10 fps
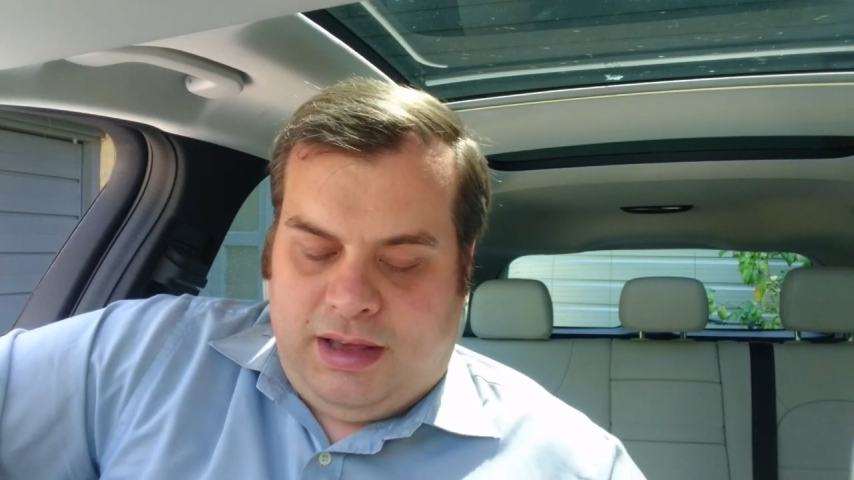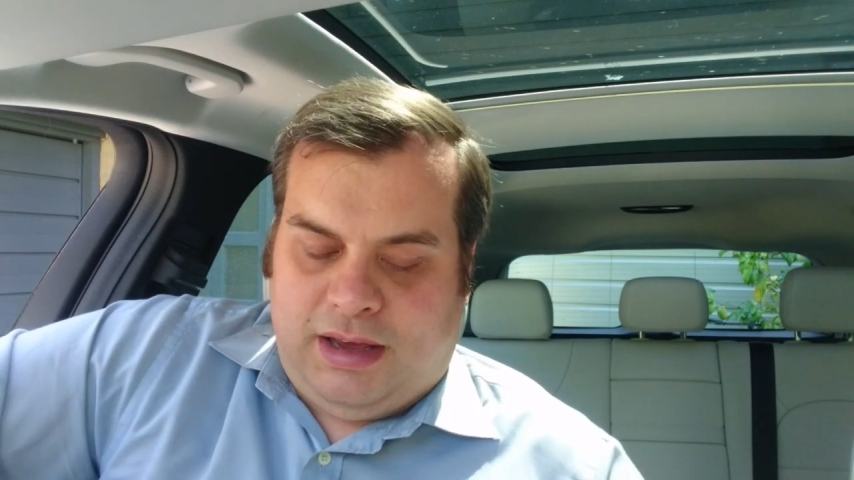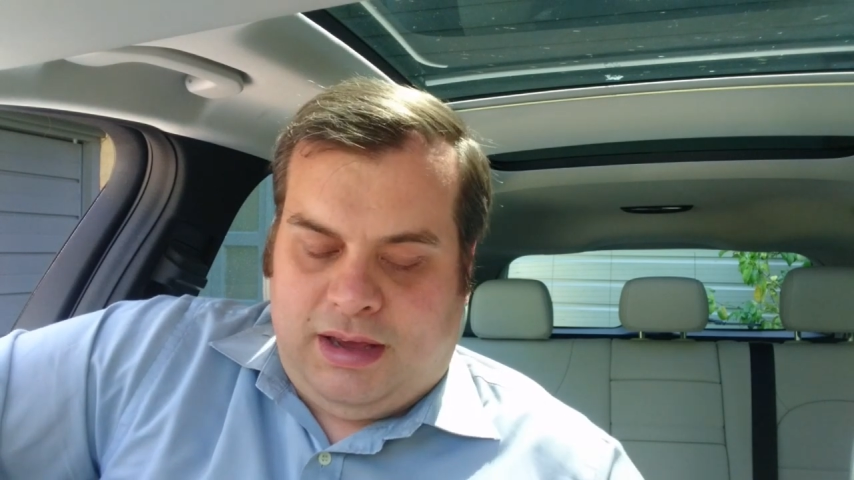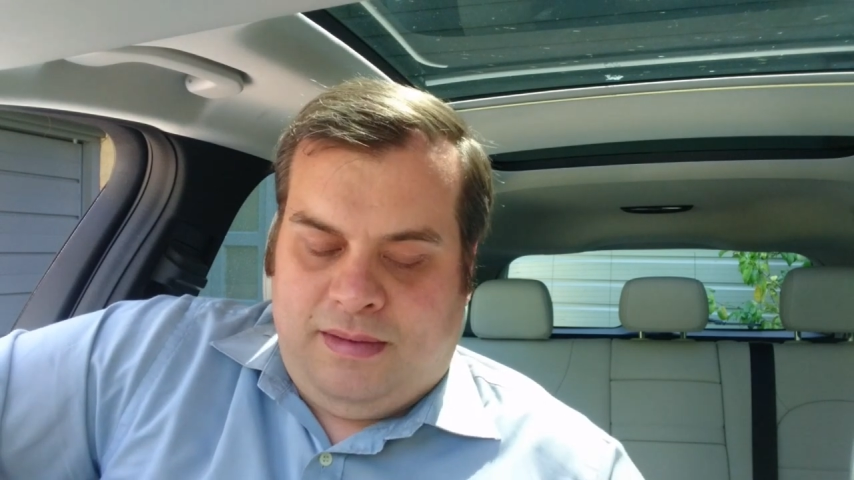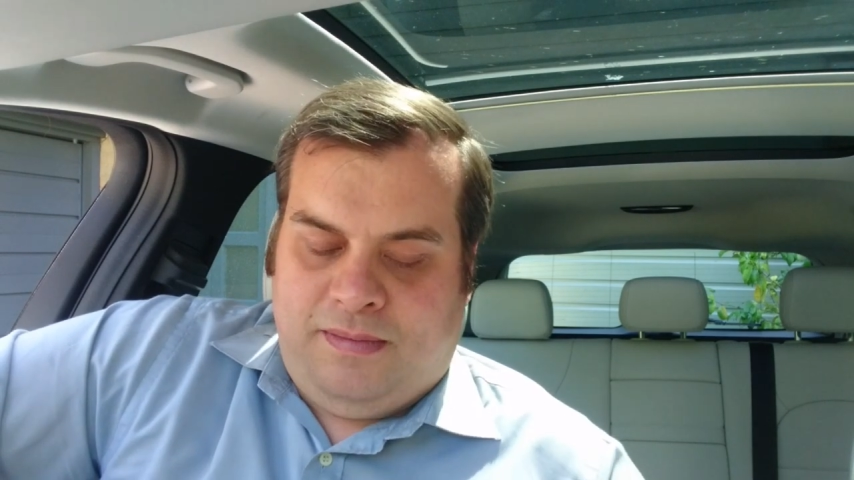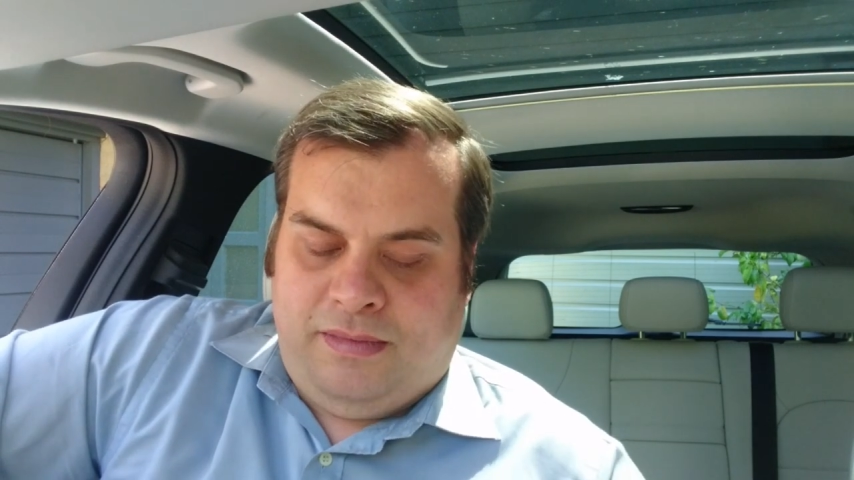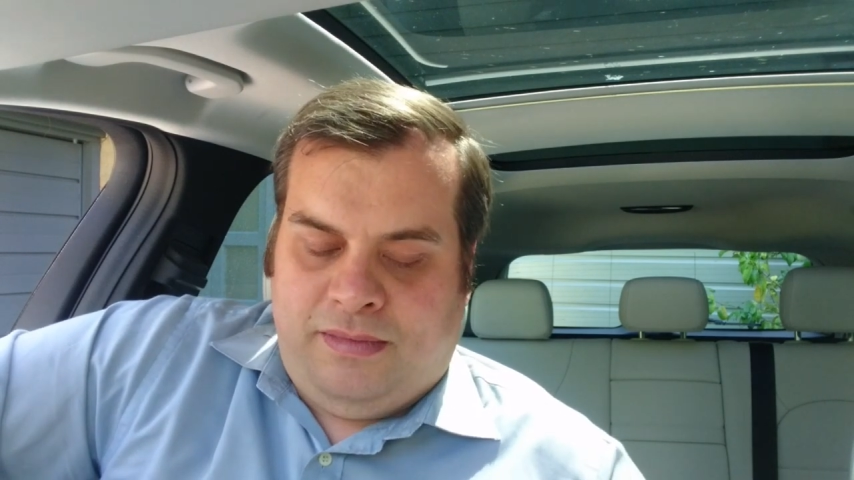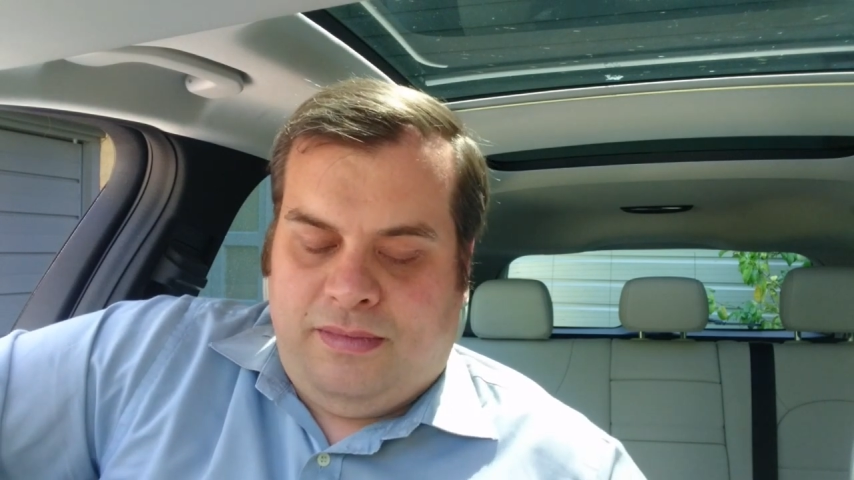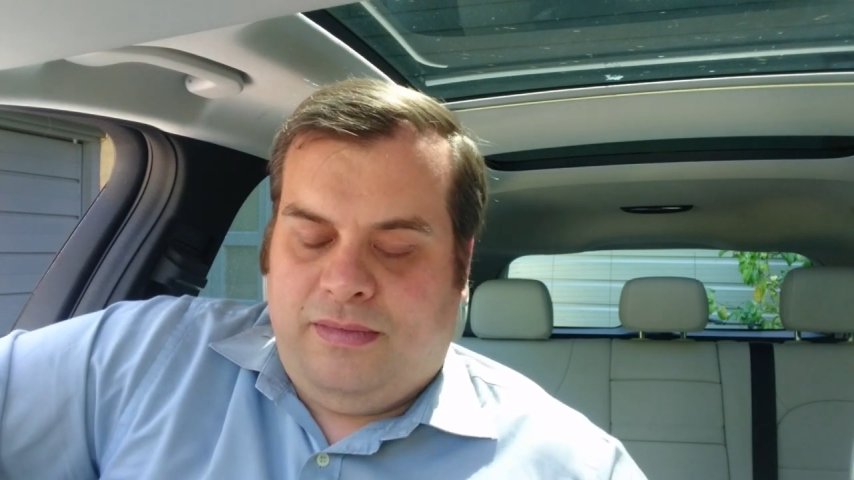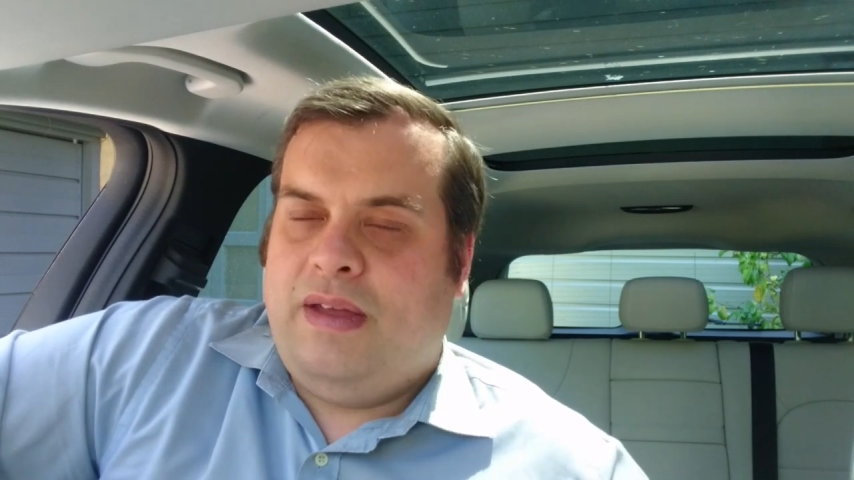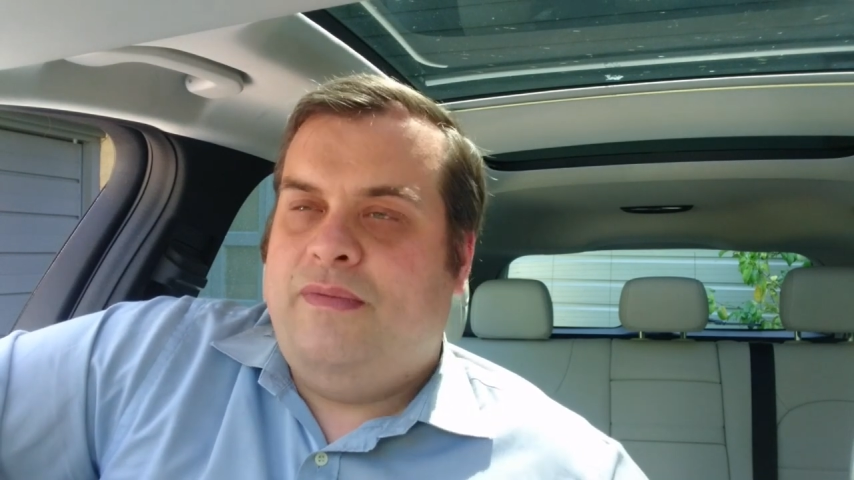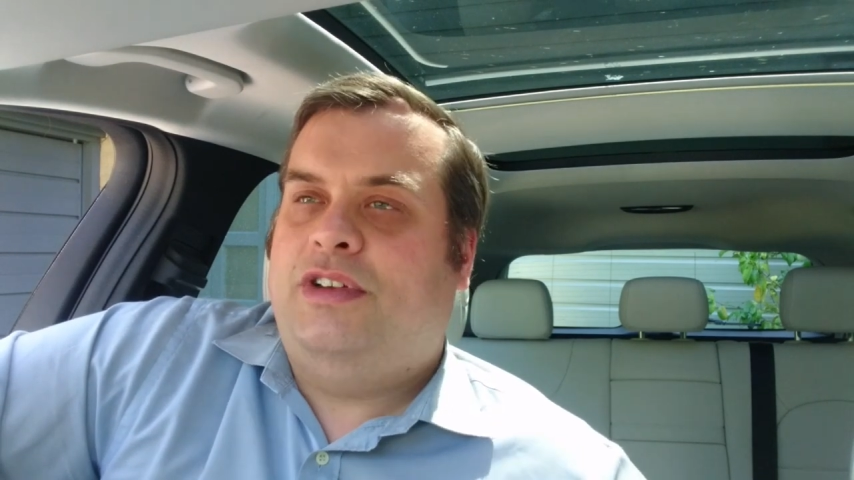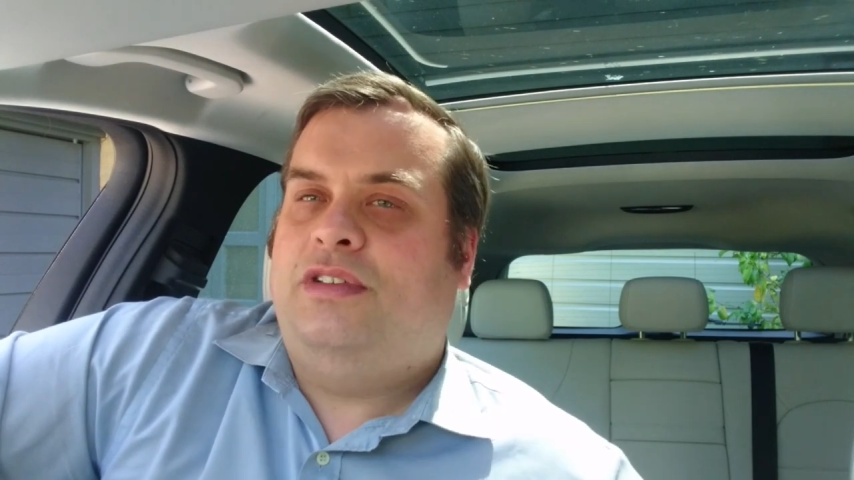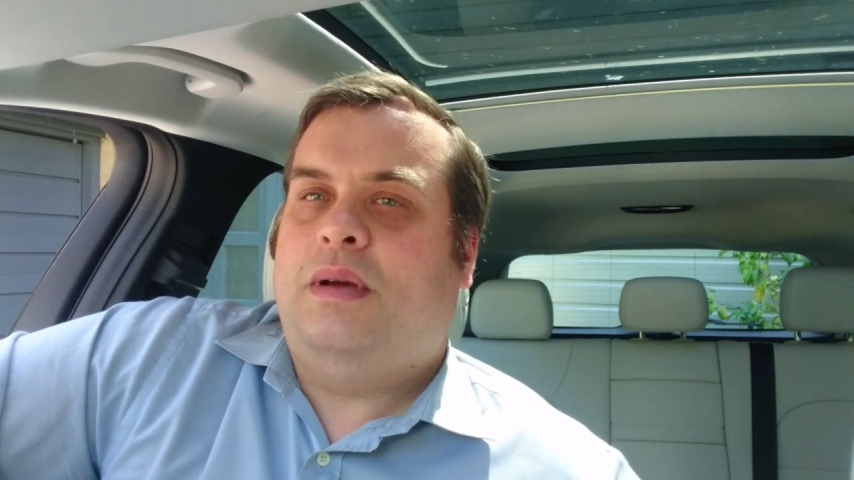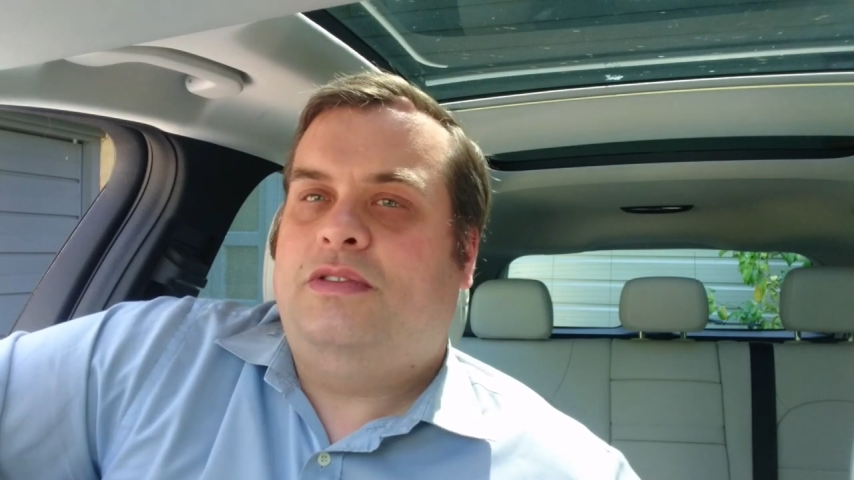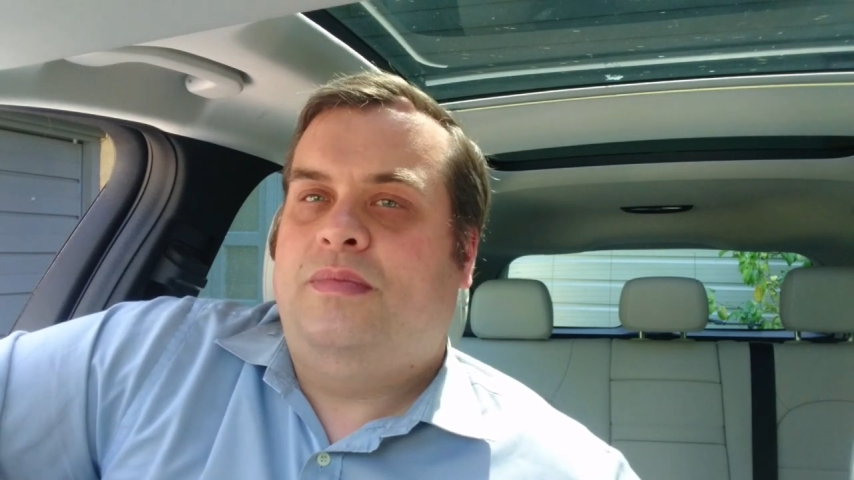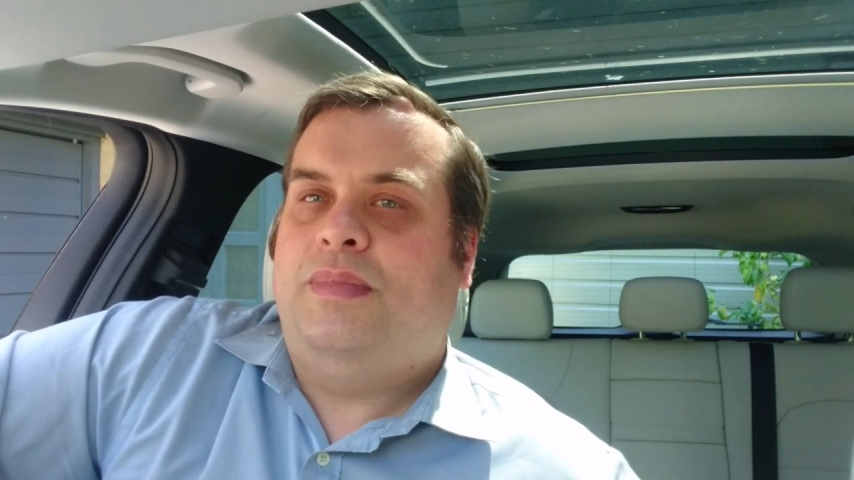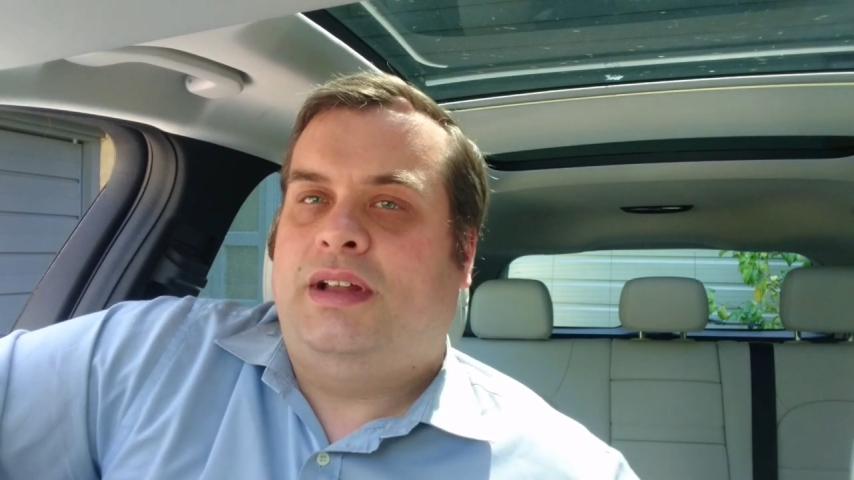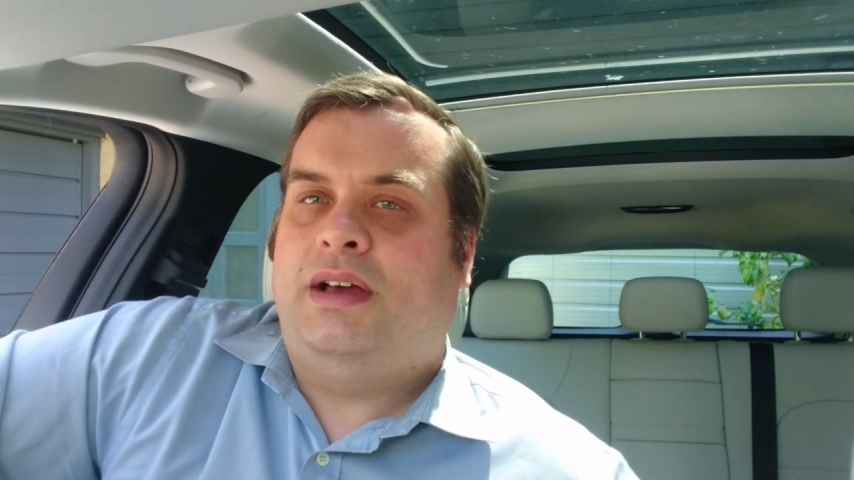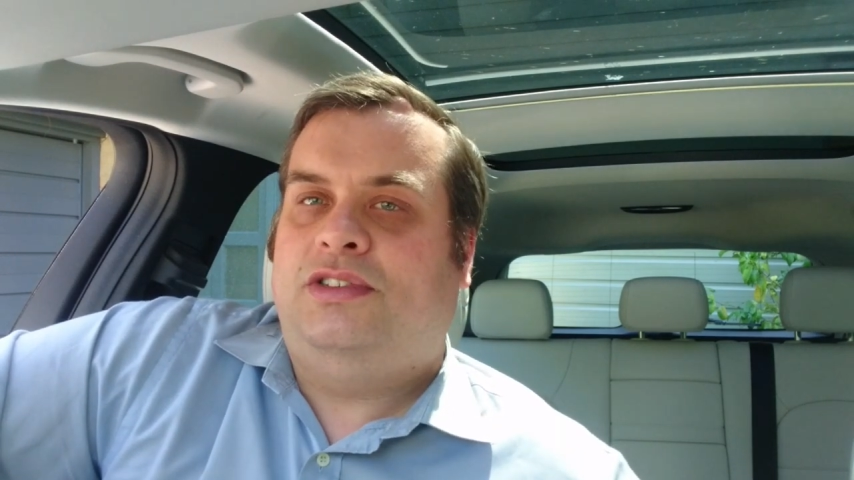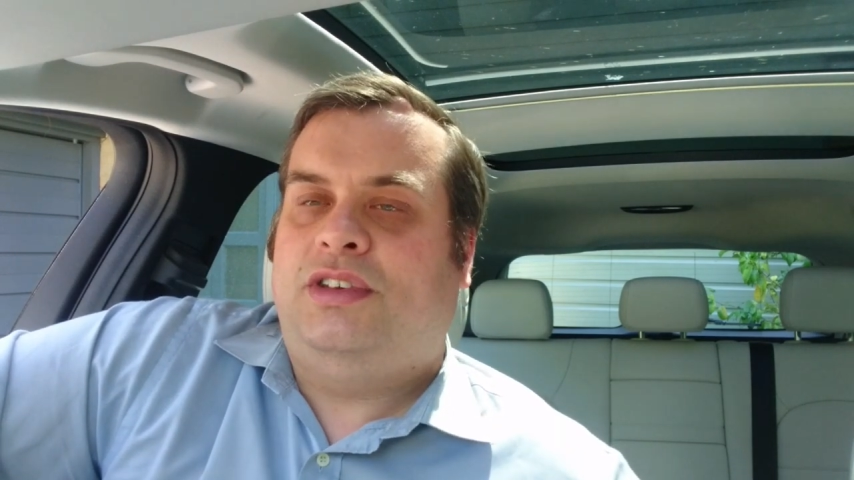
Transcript: um, in the description below,